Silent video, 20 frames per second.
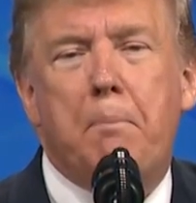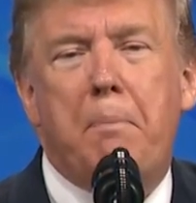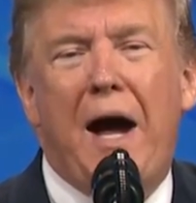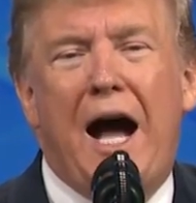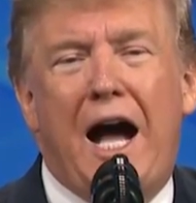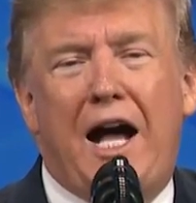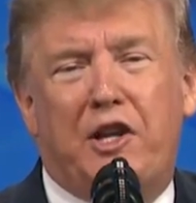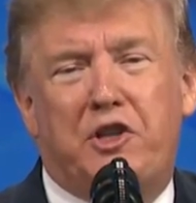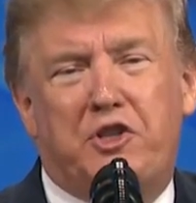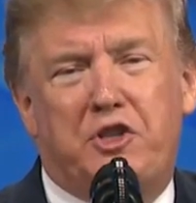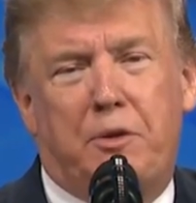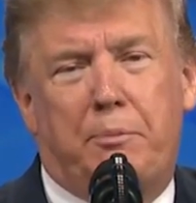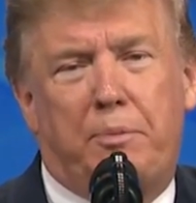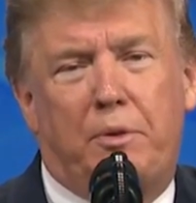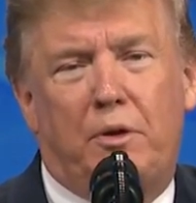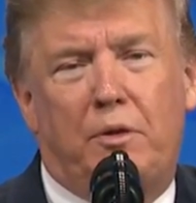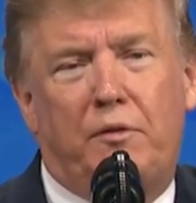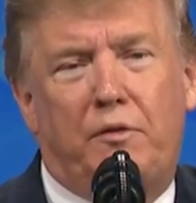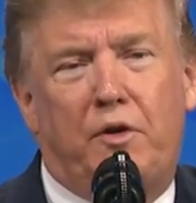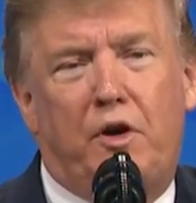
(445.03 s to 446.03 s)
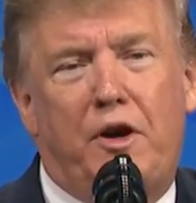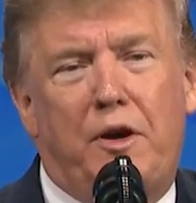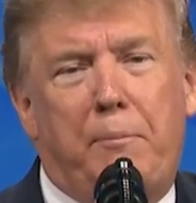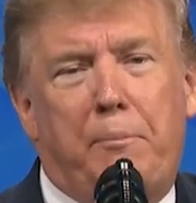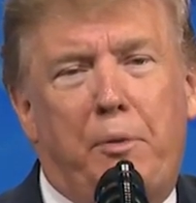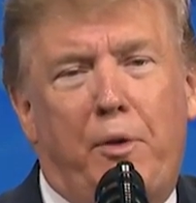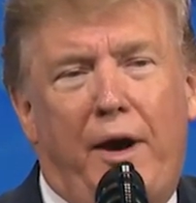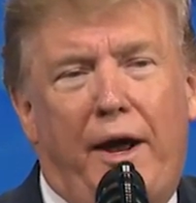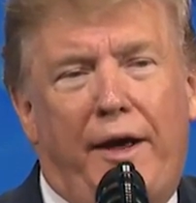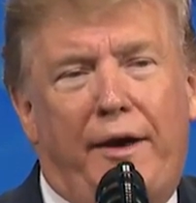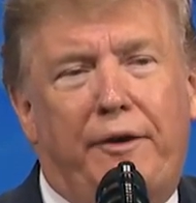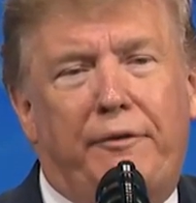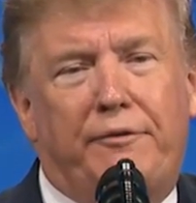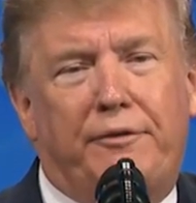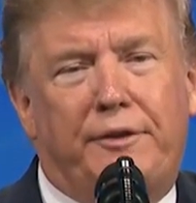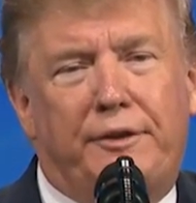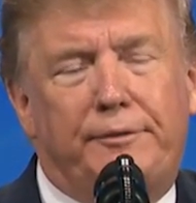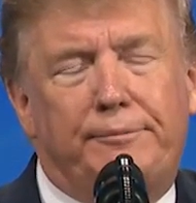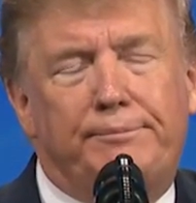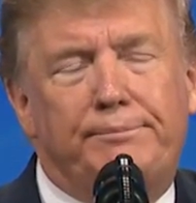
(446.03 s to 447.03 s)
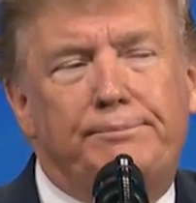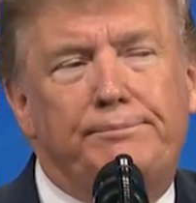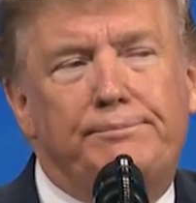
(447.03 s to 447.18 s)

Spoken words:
possible. Very proud of it.